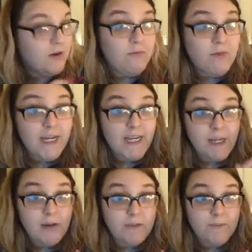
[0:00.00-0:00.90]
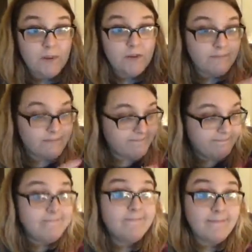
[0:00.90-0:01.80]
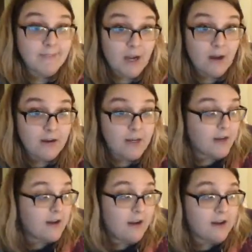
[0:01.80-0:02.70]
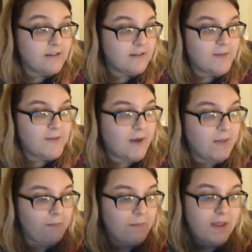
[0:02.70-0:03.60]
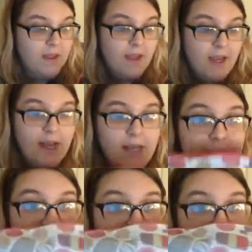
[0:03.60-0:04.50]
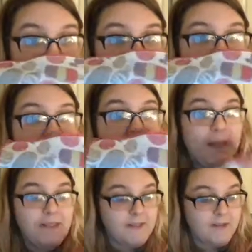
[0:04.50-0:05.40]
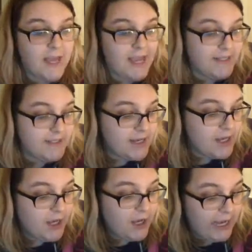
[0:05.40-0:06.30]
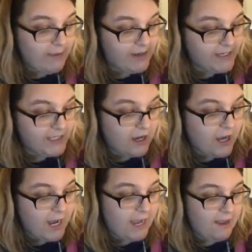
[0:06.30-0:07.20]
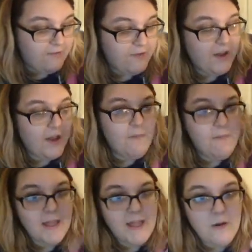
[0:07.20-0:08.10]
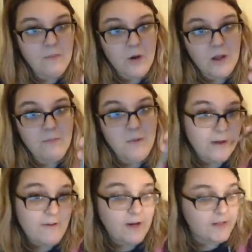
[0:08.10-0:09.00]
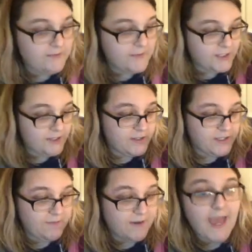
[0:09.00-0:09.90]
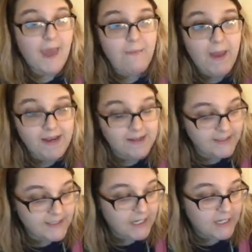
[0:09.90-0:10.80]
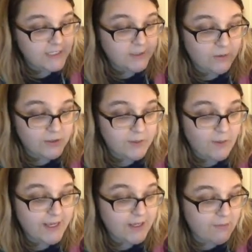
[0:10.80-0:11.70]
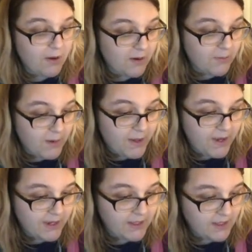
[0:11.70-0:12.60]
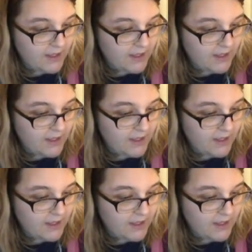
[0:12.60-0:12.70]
Really useful. Can't do without them. As well as the pencil case, in which I have 1,000,001 biros for students who forget pens, or so I can mark work.